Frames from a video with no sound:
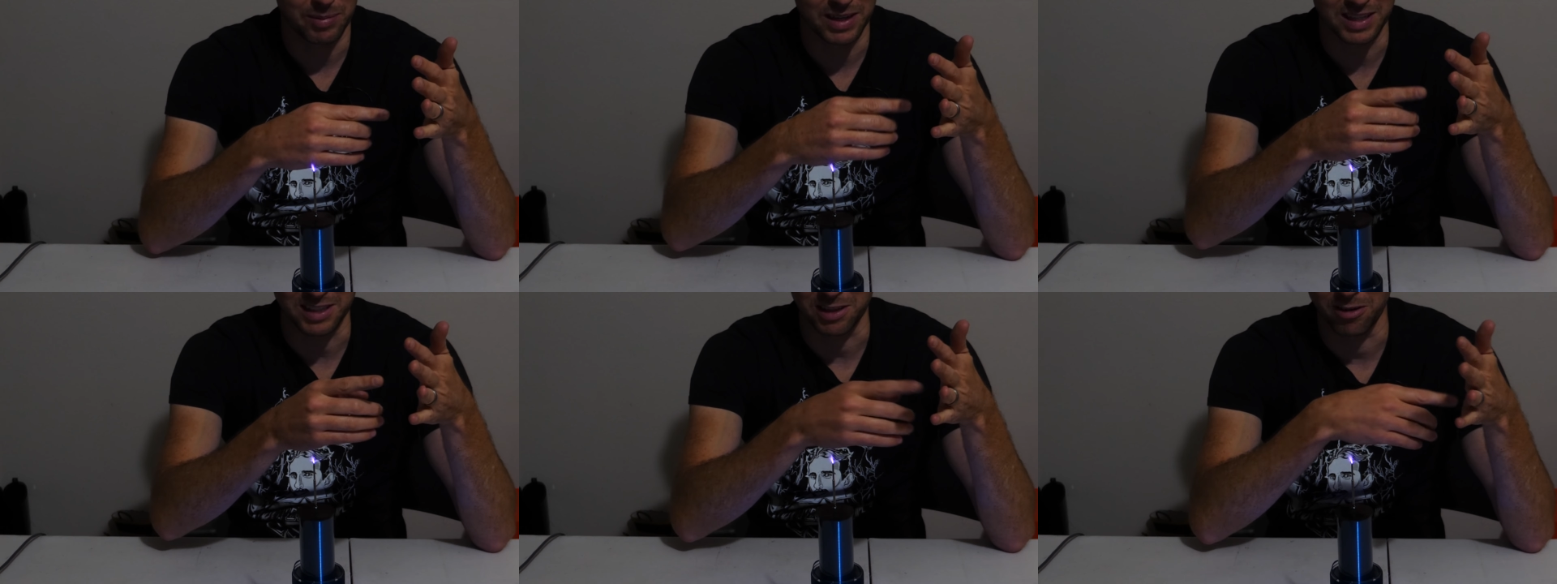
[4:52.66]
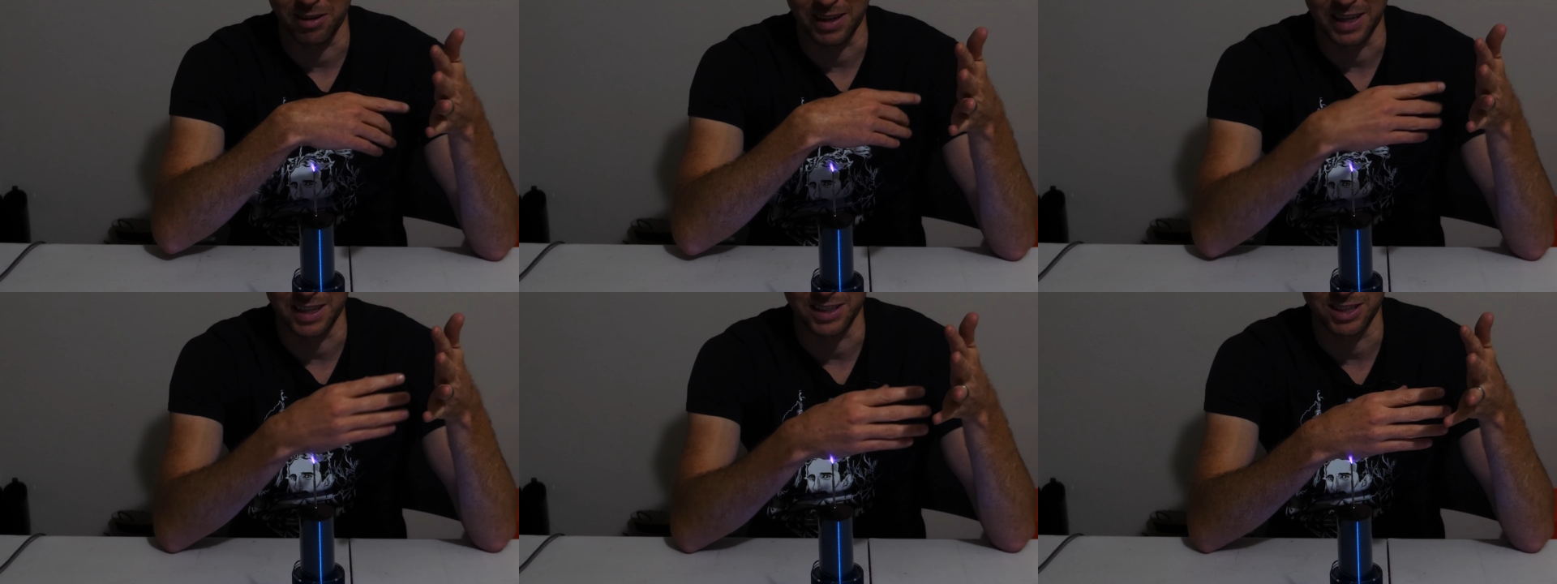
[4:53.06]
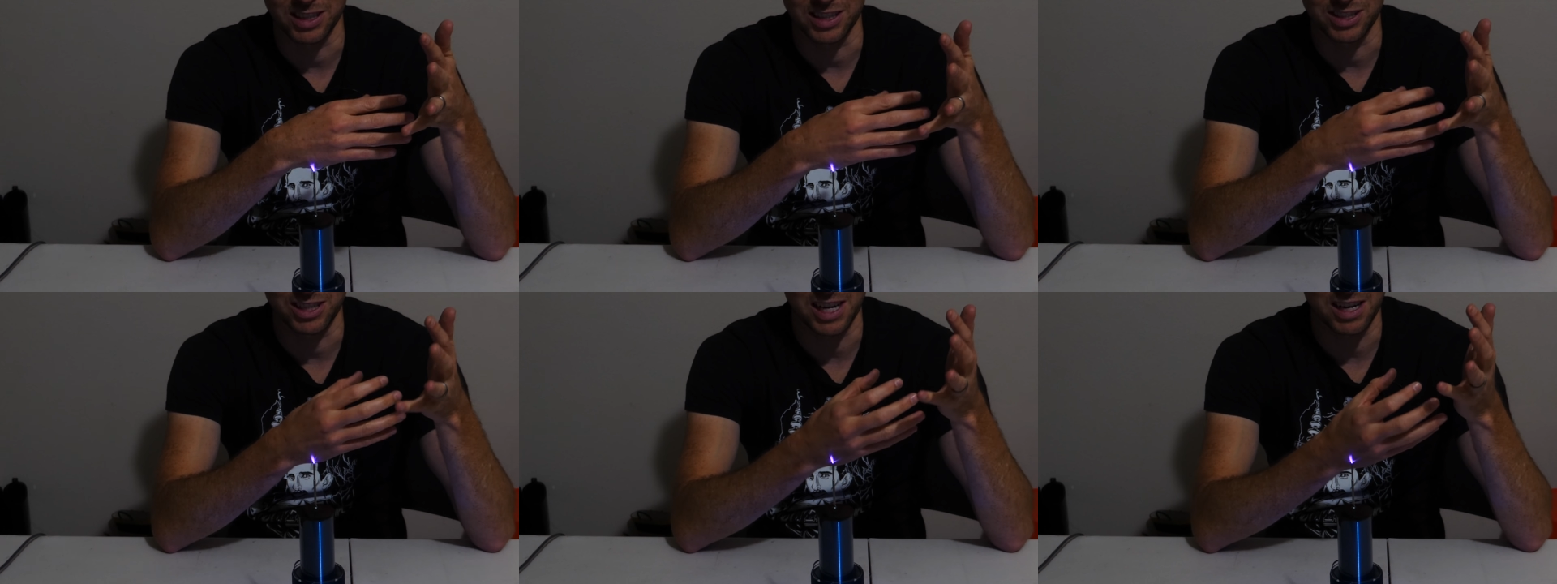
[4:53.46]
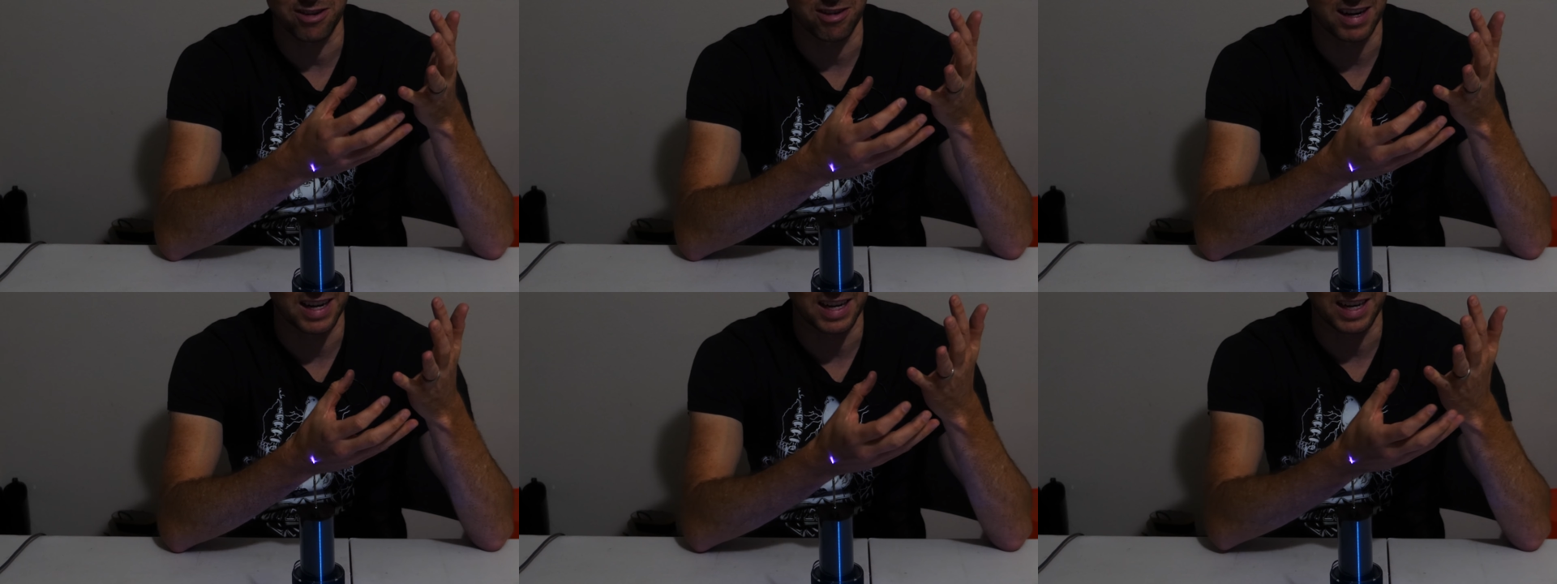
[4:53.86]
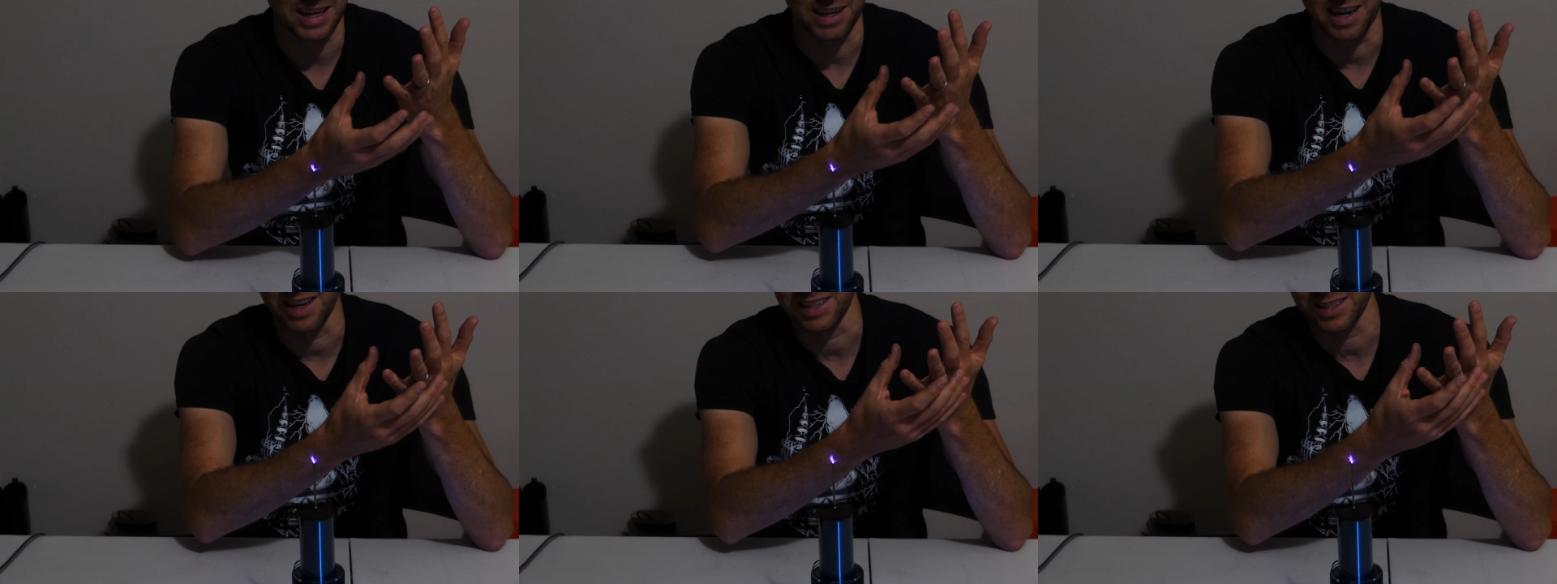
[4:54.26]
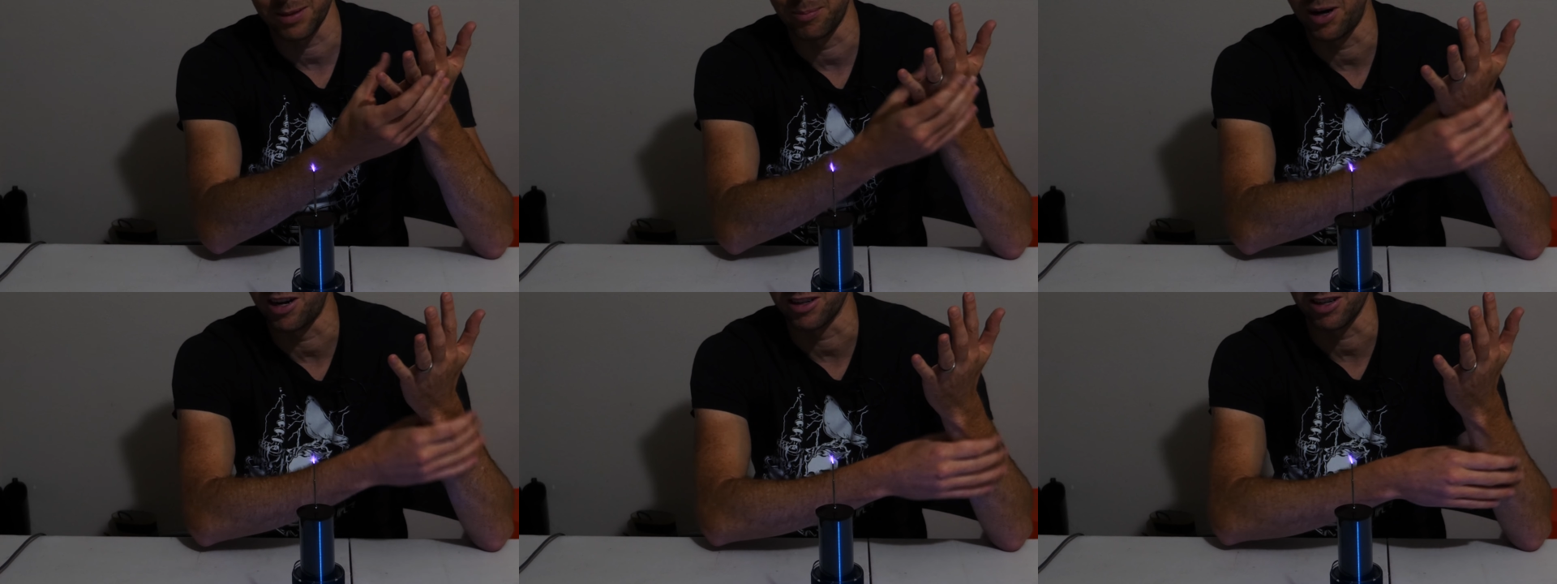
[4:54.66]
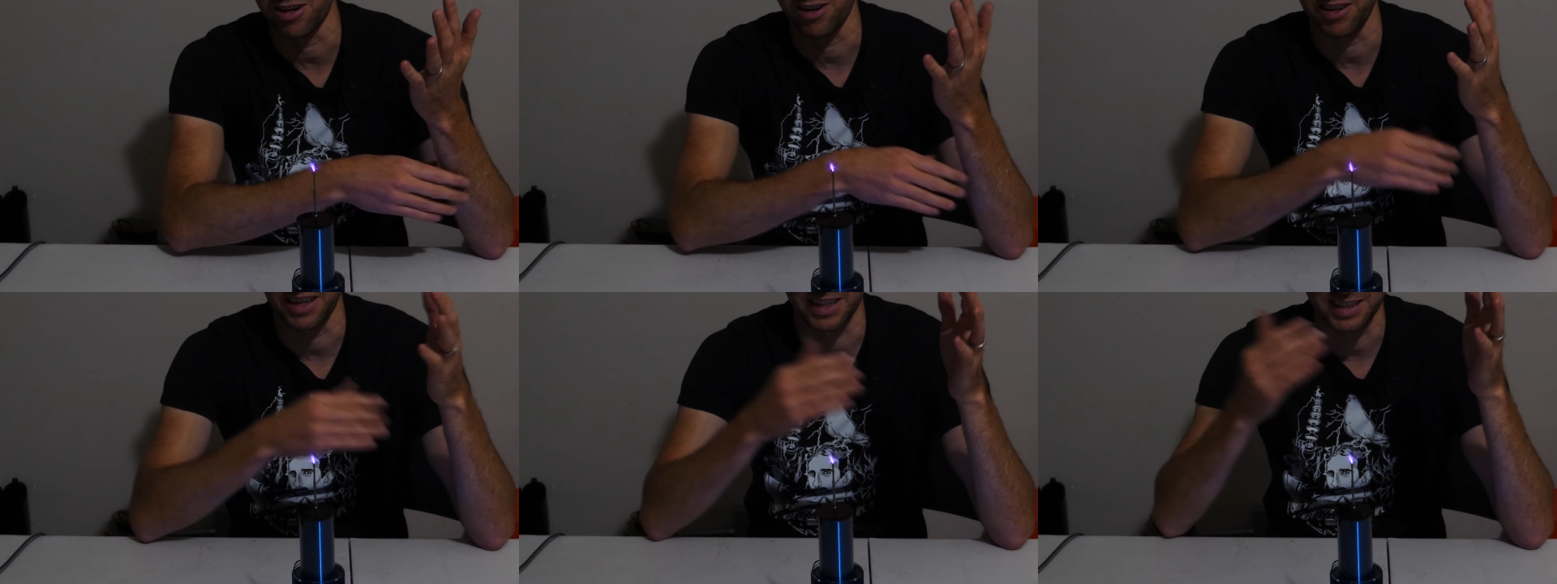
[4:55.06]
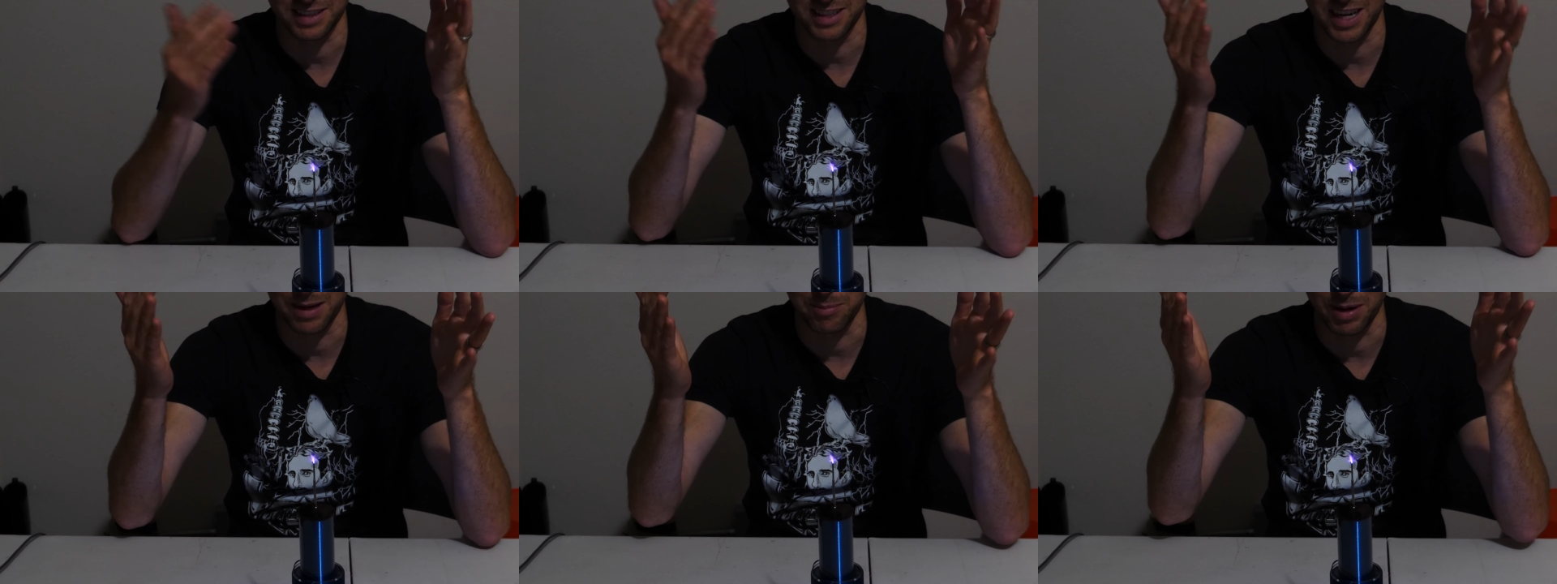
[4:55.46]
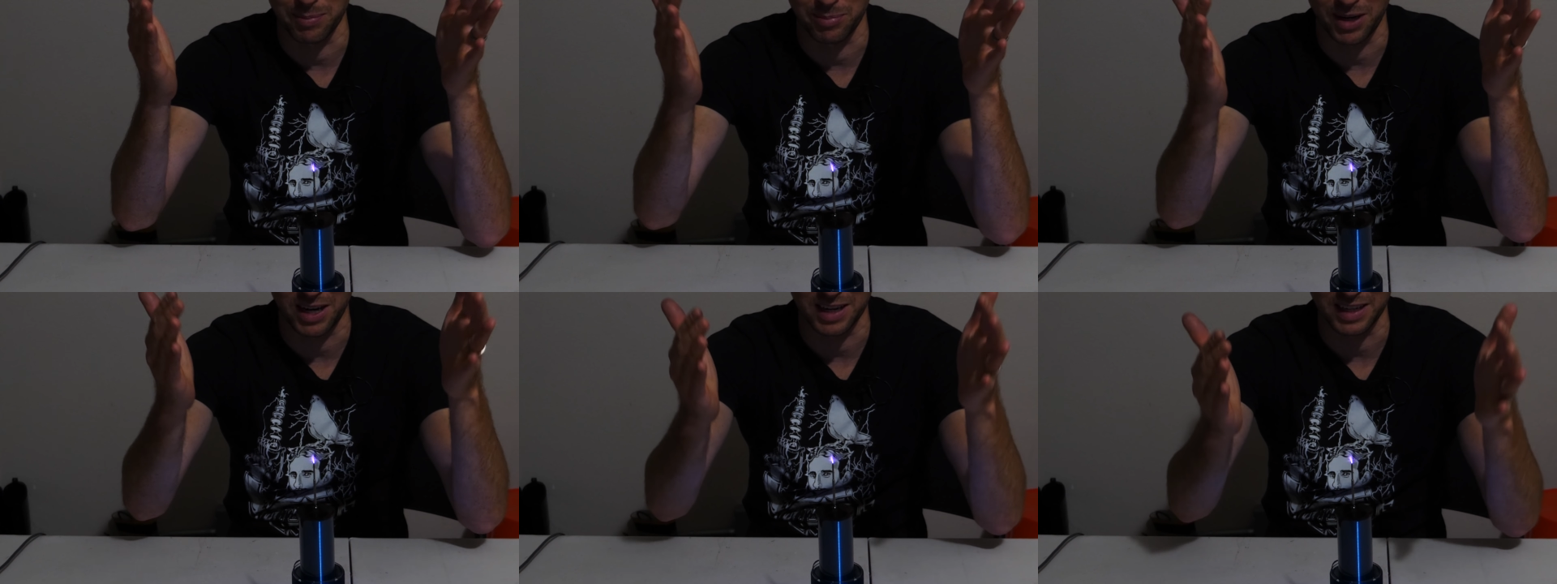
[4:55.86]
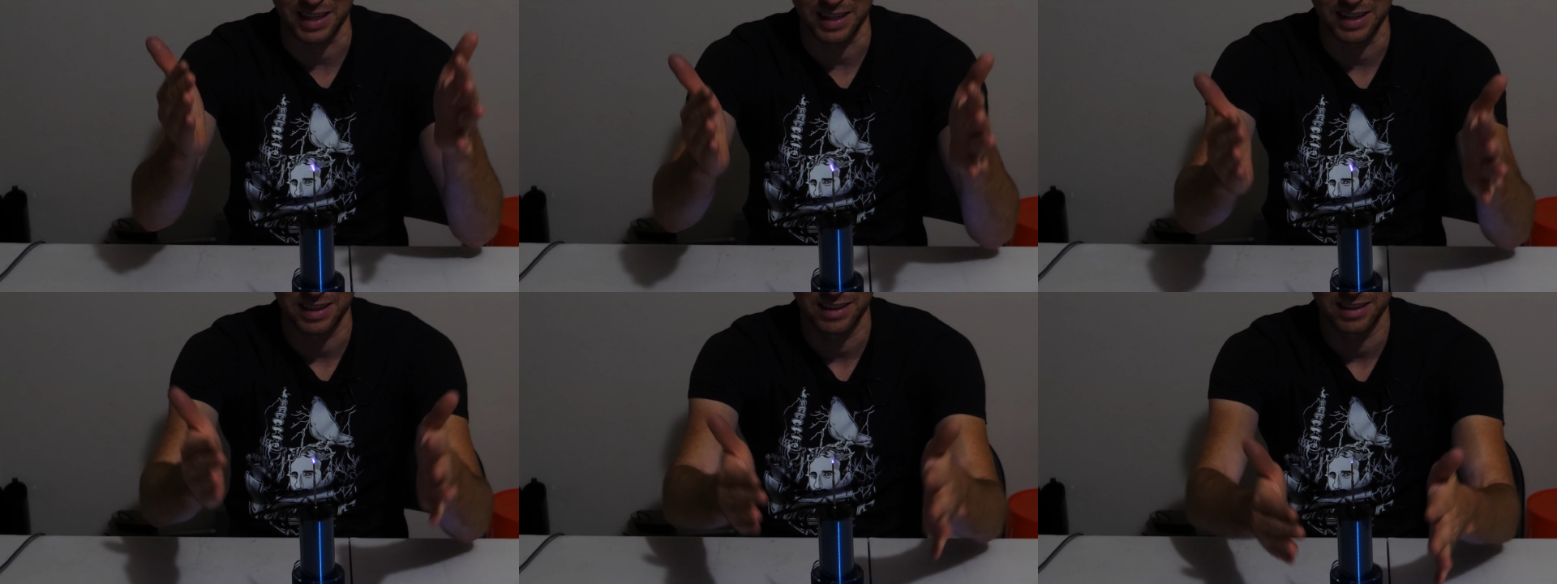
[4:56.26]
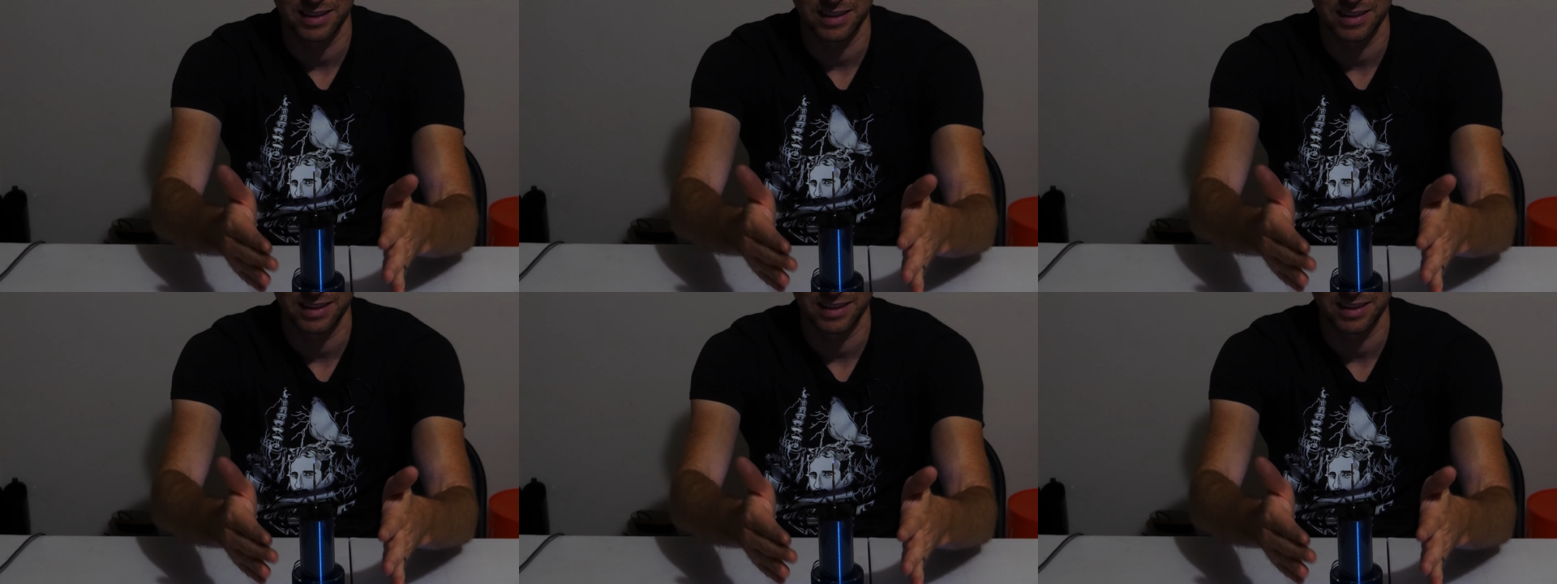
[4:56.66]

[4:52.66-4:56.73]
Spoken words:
Nobody's mouth can be seen.